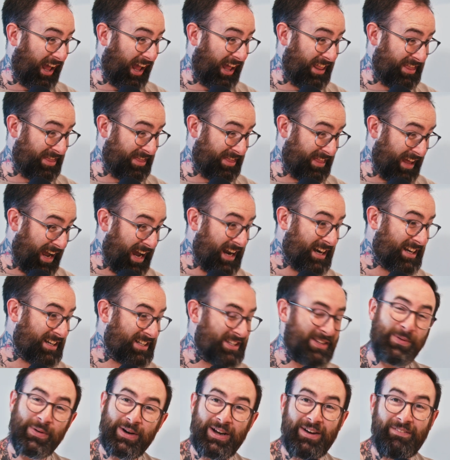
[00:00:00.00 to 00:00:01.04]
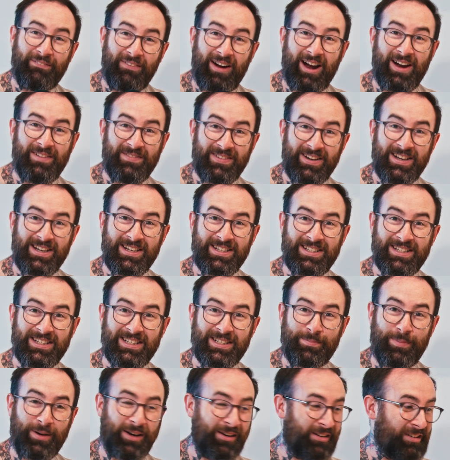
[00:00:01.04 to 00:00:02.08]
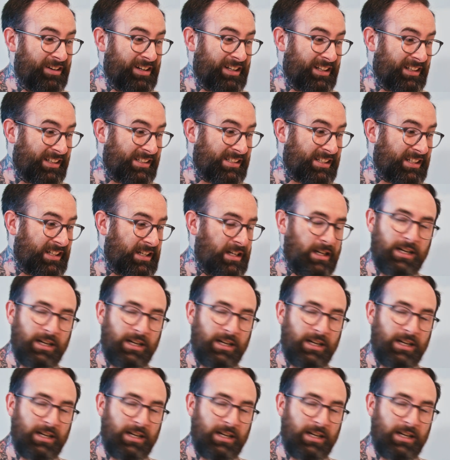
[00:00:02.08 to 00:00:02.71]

And that is 25 years experience?